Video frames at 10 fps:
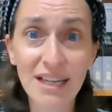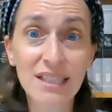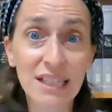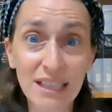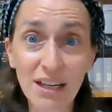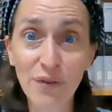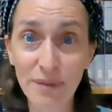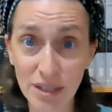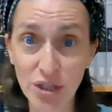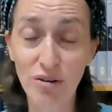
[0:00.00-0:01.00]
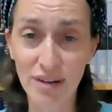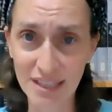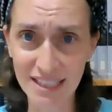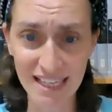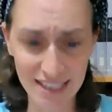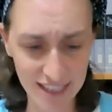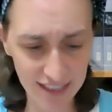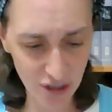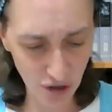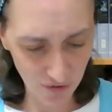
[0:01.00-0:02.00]
It's clear from the Torah, it says it in
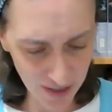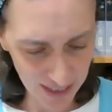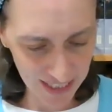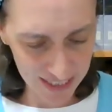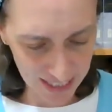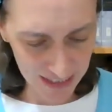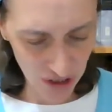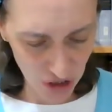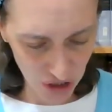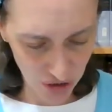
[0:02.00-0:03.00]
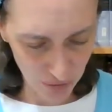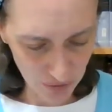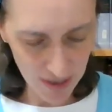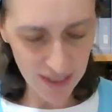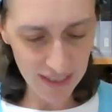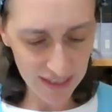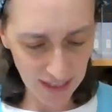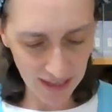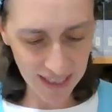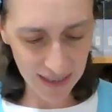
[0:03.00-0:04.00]
the Torah, that he needs to
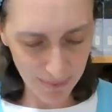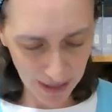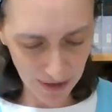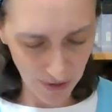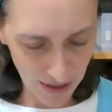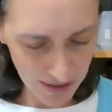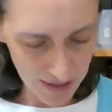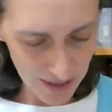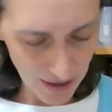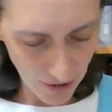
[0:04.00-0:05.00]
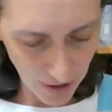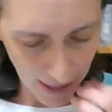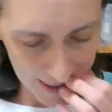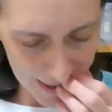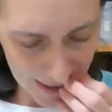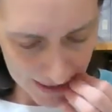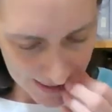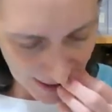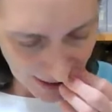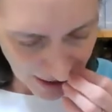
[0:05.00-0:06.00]
dunk in the mikvah. Okay, he
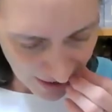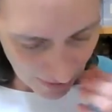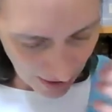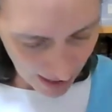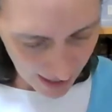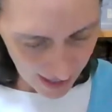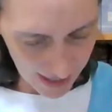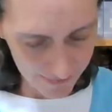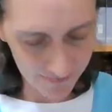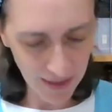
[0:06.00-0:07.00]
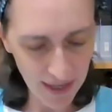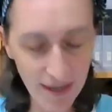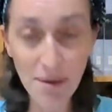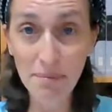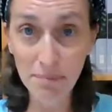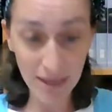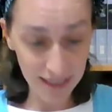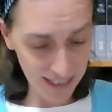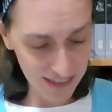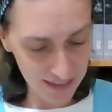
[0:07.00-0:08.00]
needs to go, um, he
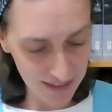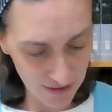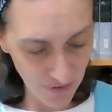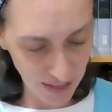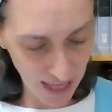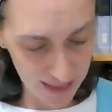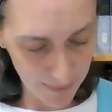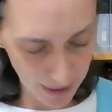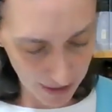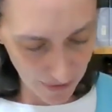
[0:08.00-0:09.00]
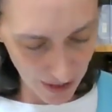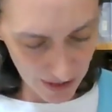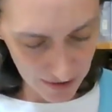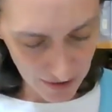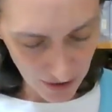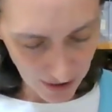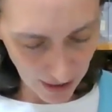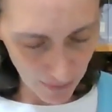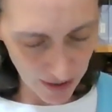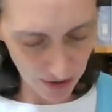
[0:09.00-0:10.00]
needs tevilah in the mikvah.
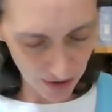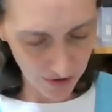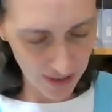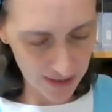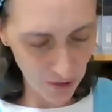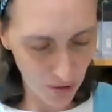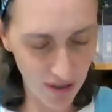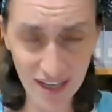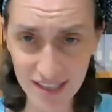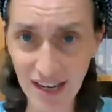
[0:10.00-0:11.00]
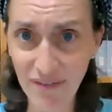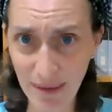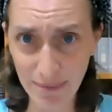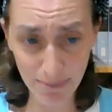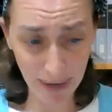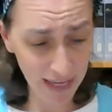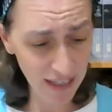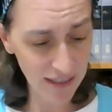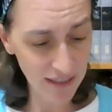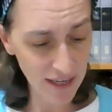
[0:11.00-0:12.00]
Okay, we're going to learn this all on Daf Lamibet.
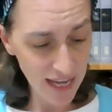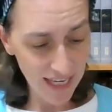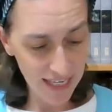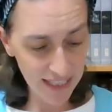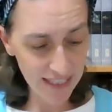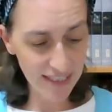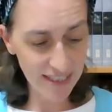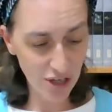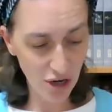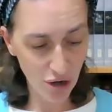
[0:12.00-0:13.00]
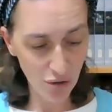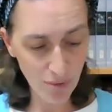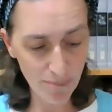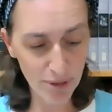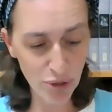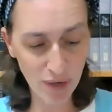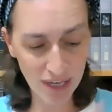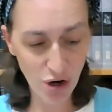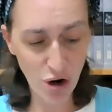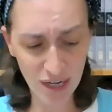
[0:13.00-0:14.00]
He needs to go
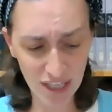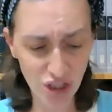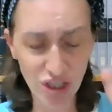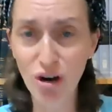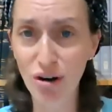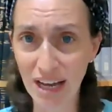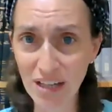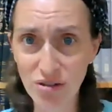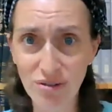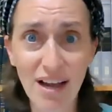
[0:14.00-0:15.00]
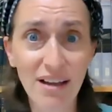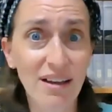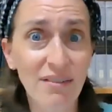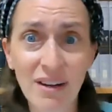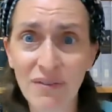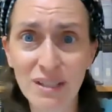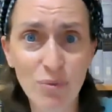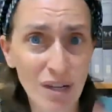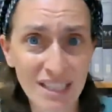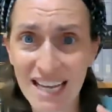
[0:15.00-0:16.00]
between Kodesh to Kodesh, okay, even if he's in
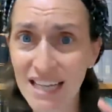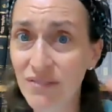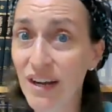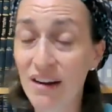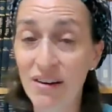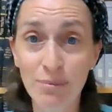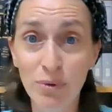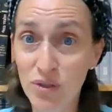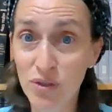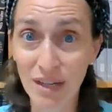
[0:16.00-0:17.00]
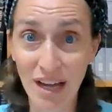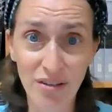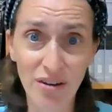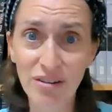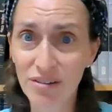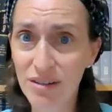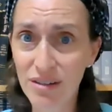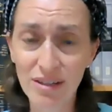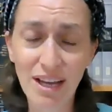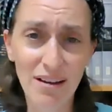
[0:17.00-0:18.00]
one sanctified area, moves to another.
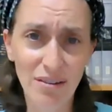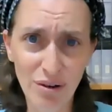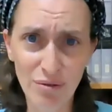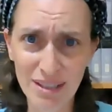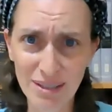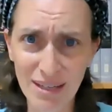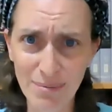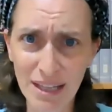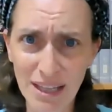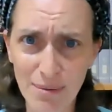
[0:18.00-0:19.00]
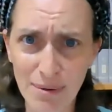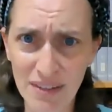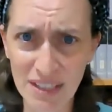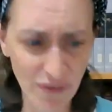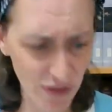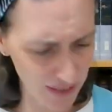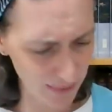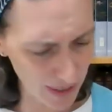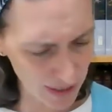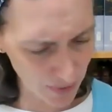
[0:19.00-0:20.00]
Okay, although it's going to be a little bit of a difficulty
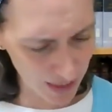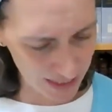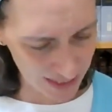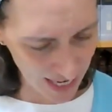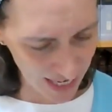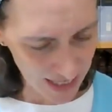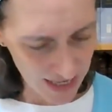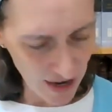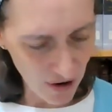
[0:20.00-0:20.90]
because we're going to say